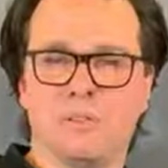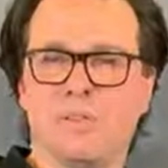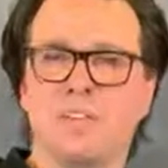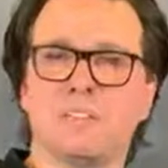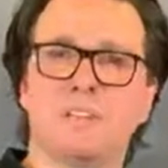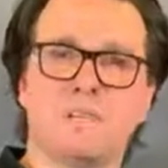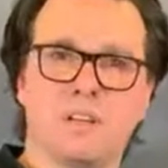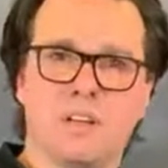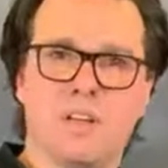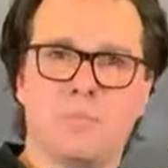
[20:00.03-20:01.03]

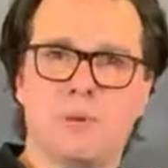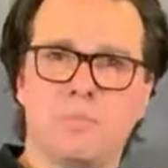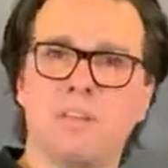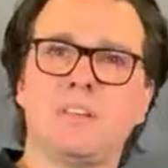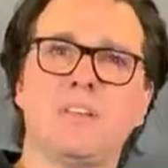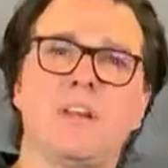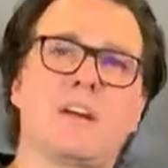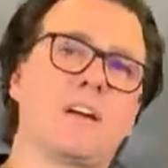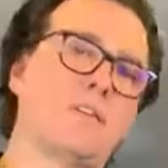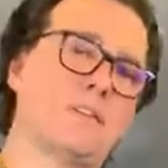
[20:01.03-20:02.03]
can repeat the
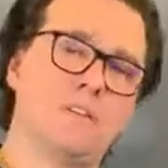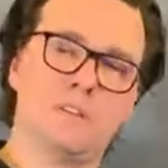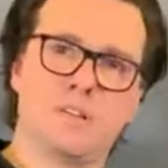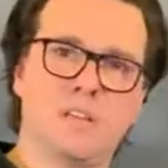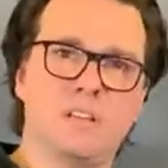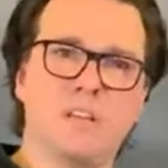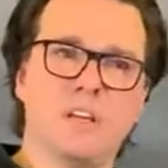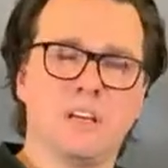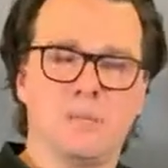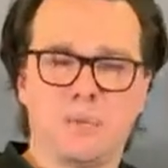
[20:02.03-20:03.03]
haircut or you can
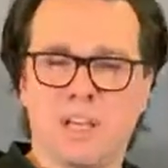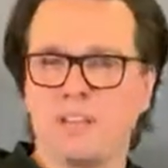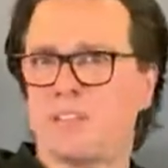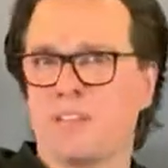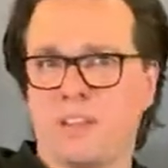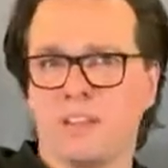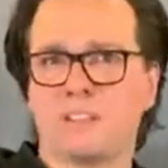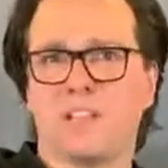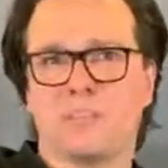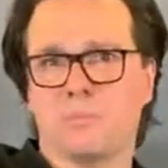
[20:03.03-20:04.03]
get things
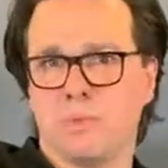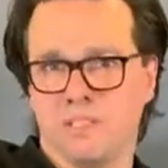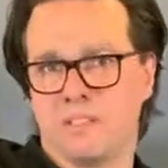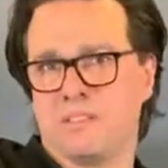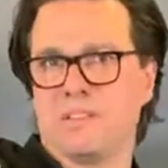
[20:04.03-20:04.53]
that you missed.